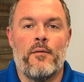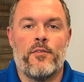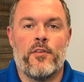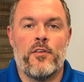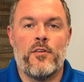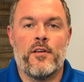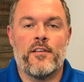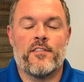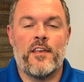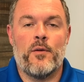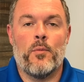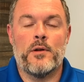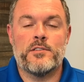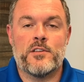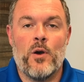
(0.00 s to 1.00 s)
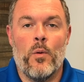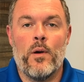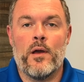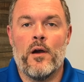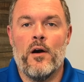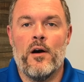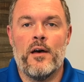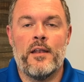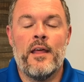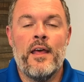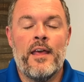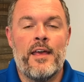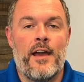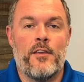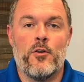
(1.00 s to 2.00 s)
so you can see what's going on,
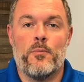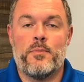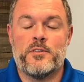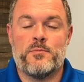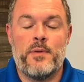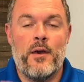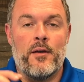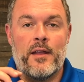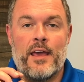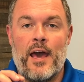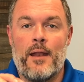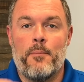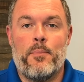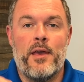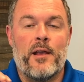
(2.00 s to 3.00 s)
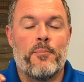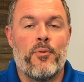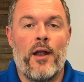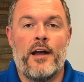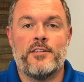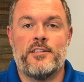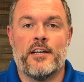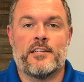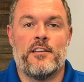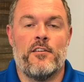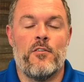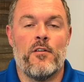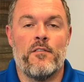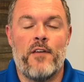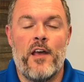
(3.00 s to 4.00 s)
and you'll just be able to kind of pick projects that you're